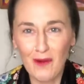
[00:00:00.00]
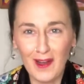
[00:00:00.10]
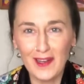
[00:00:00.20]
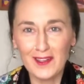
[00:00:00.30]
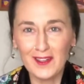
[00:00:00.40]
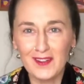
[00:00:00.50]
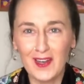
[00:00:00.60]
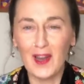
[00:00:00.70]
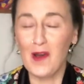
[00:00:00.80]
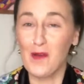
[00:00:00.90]
everyone,
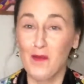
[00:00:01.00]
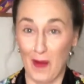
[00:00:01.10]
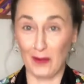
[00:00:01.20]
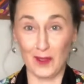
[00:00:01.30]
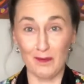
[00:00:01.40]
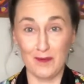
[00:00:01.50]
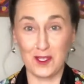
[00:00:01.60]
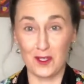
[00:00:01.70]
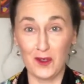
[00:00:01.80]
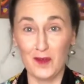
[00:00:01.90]
um, welcome
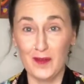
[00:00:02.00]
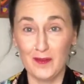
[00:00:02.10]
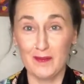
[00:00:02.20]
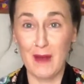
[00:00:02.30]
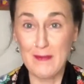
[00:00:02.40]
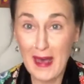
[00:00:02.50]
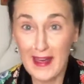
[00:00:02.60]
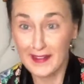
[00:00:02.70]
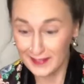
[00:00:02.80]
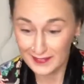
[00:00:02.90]
to my
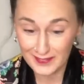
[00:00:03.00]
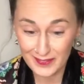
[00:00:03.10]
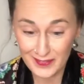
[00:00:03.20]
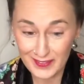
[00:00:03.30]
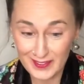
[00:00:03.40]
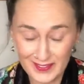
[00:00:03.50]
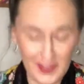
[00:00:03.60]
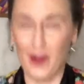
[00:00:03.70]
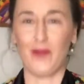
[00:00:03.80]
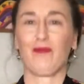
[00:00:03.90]
bed. No.